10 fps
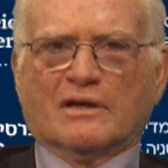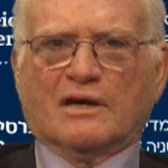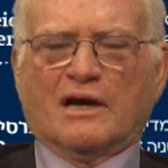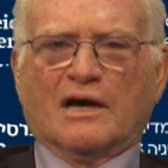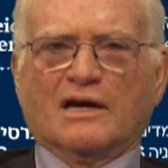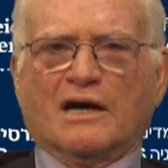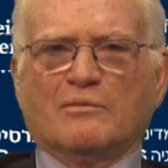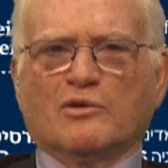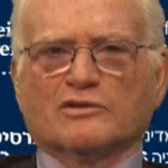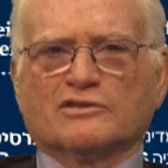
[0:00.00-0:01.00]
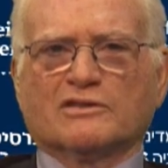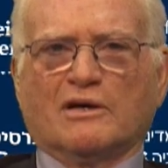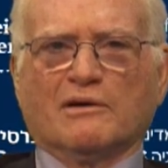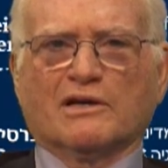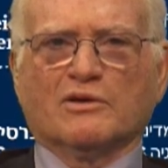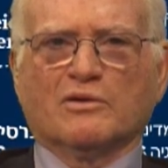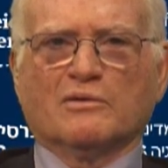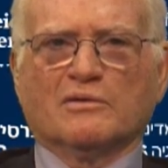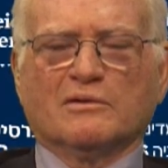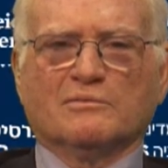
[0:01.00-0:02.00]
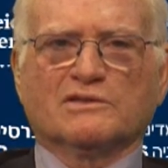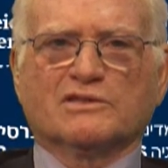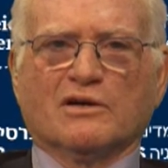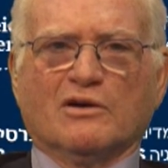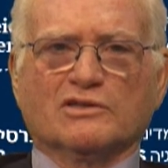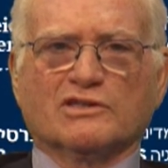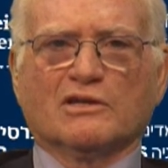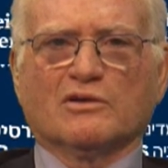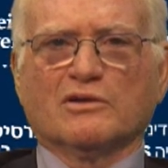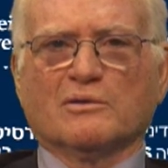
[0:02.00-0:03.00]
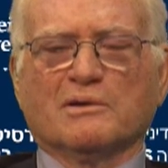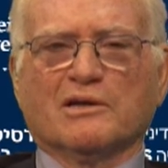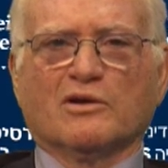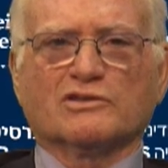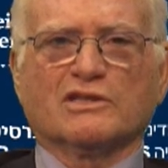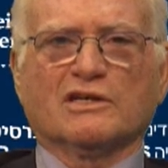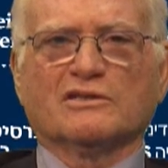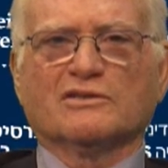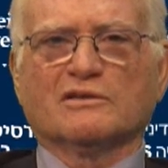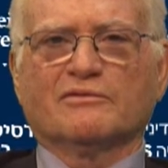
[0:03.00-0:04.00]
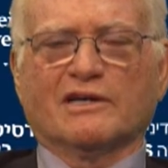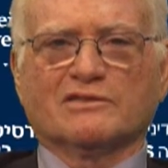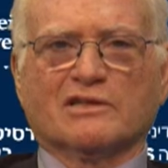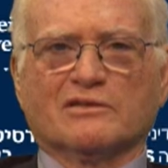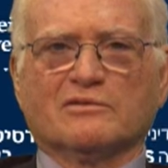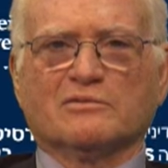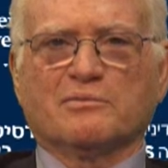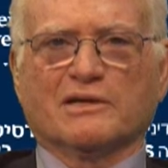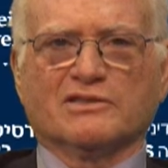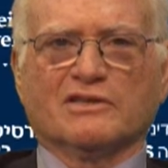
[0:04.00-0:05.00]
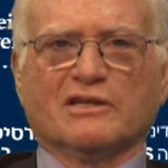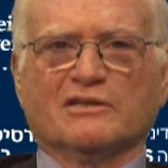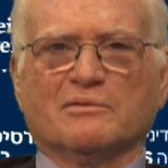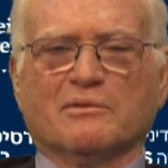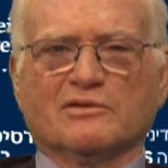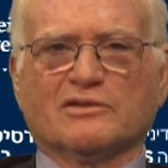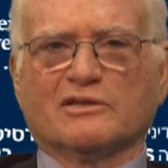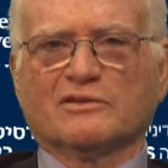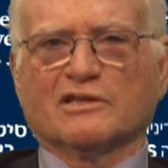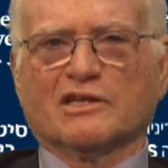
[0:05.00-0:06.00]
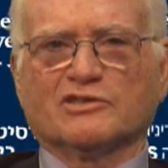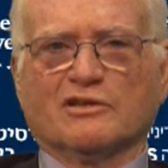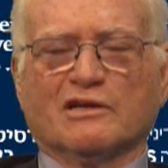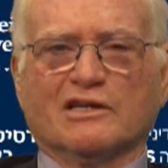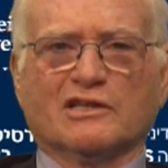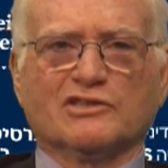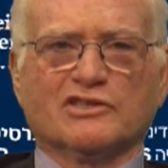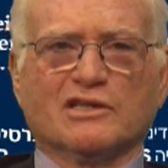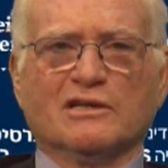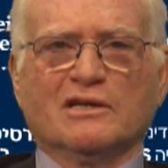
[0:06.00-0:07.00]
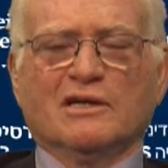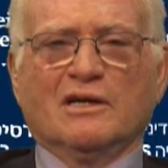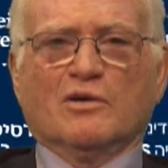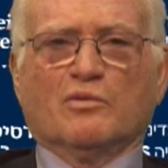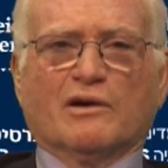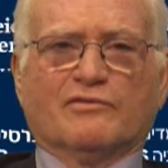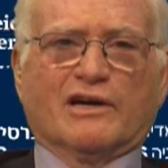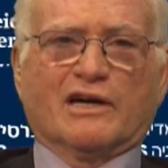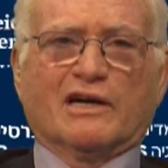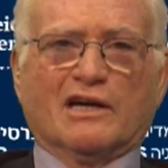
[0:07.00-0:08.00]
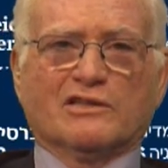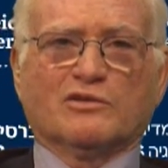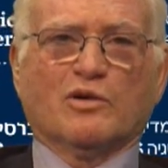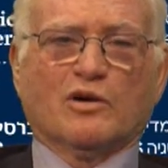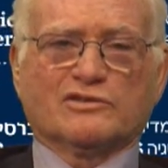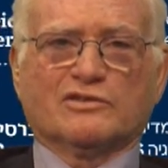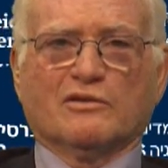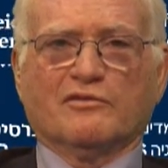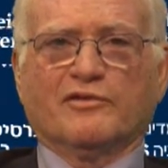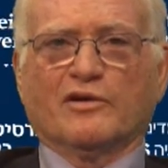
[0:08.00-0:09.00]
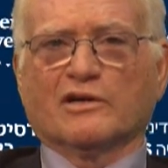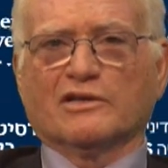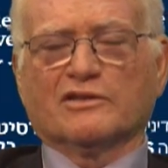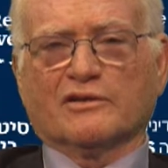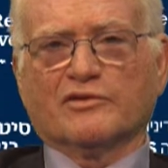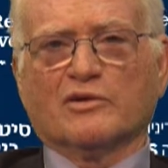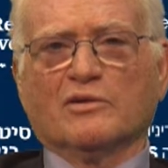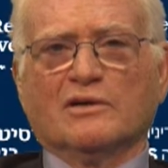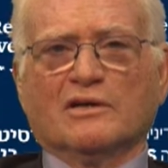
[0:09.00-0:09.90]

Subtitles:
Hi, Amos. How are you? Mr. Hochstein, Honorable Hochstein, the advisor to the President about international energy. We are very glad to host you for interview.